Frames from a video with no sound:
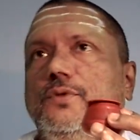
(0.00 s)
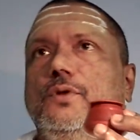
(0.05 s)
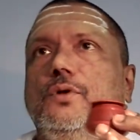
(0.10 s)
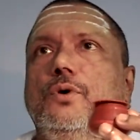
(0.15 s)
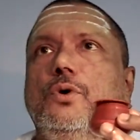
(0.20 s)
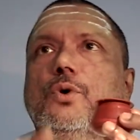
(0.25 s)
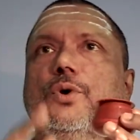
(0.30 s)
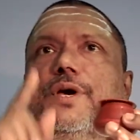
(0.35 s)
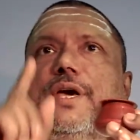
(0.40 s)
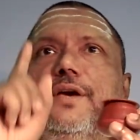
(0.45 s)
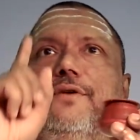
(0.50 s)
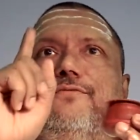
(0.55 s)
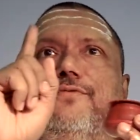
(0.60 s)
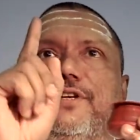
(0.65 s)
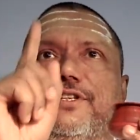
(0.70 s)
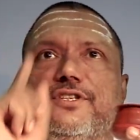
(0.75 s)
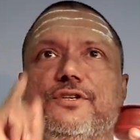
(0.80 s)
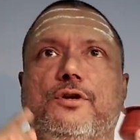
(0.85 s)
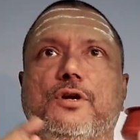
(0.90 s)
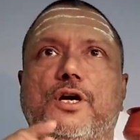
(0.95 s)
Okay,
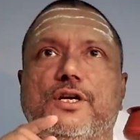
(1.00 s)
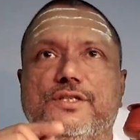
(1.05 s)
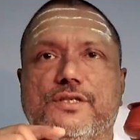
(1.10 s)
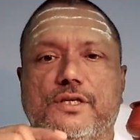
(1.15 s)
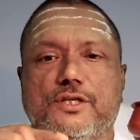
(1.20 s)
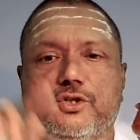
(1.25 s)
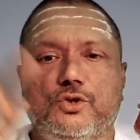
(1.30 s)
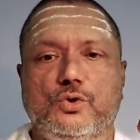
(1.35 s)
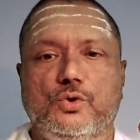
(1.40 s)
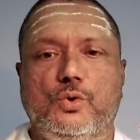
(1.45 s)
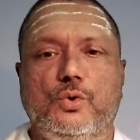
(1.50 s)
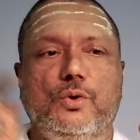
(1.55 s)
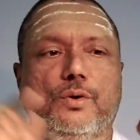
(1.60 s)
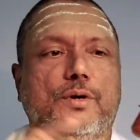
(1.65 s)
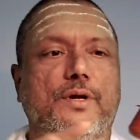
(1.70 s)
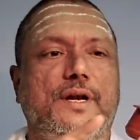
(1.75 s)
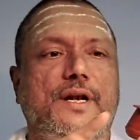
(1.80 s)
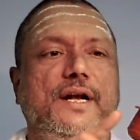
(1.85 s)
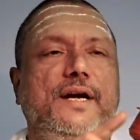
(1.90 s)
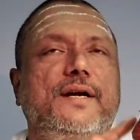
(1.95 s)
first clause is
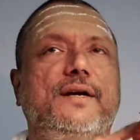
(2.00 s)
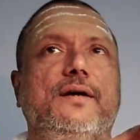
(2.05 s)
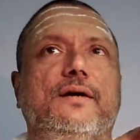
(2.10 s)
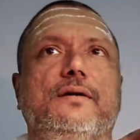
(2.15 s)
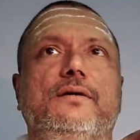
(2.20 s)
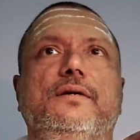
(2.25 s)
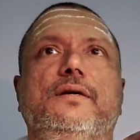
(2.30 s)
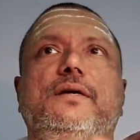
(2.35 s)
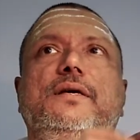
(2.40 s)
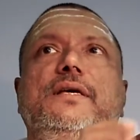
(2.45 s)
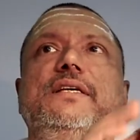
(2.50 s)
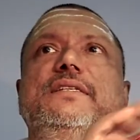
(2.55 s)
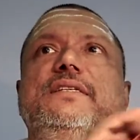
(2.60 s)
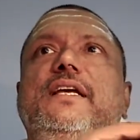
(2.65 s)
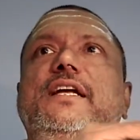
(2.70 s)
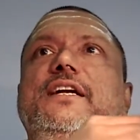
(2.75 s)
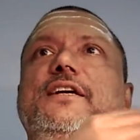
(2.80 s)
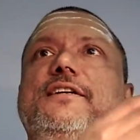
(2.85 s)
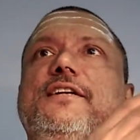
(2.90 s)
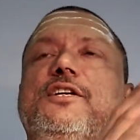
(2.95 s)
red is
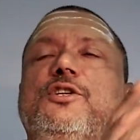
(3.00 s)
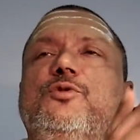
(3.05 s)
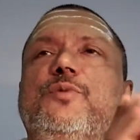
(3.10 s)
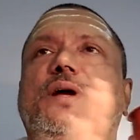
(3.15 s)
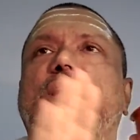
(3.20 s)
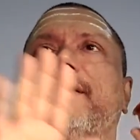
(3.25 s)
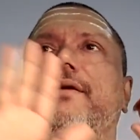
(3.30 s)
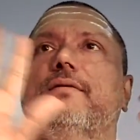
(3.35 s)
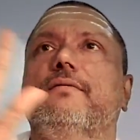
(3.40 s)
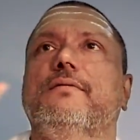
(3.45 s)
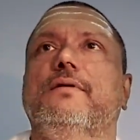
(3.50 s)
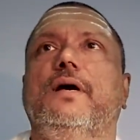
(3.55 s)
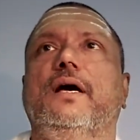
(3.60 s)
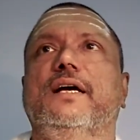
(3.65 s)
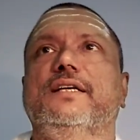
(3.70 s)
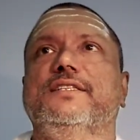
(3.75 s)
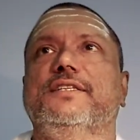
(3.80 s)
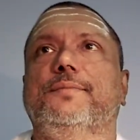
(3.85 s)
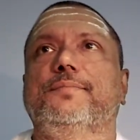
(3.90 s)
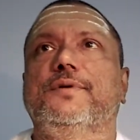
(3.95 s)
intertwined,
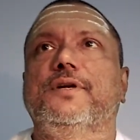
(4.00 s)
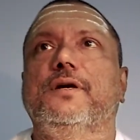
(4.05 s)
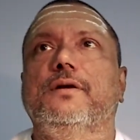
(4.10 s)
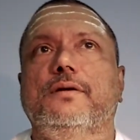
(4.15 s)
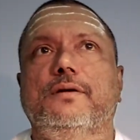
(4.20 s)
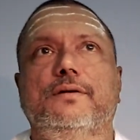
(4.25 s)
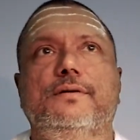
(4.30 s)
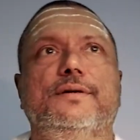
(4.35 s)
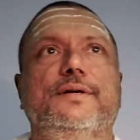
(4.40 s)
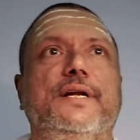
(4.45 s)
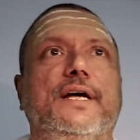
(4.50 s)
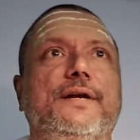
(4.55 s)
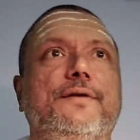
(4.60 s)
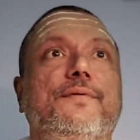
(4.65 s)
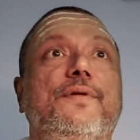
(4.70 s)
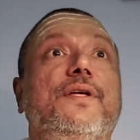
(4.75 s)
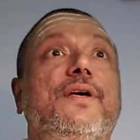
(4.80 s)
accepted, done.